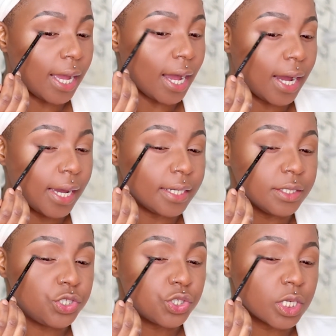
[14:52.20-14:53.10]

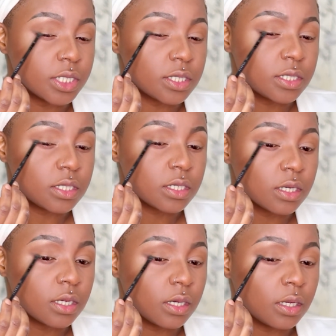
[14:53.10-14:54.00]
eye, just
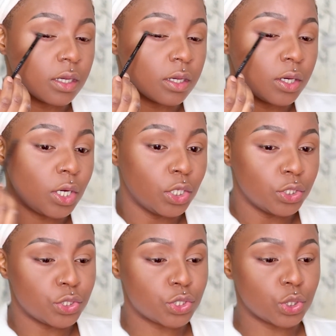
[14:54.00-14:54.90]

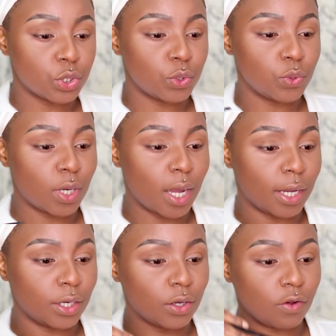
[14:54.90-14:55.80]
to
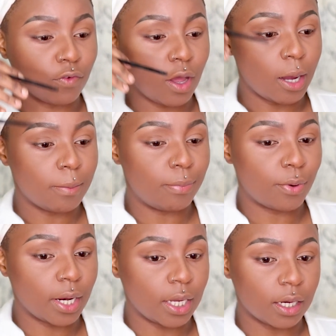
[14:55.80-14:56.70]
kind of
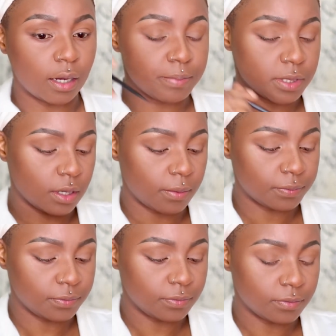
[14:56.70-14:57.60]
bring it up some,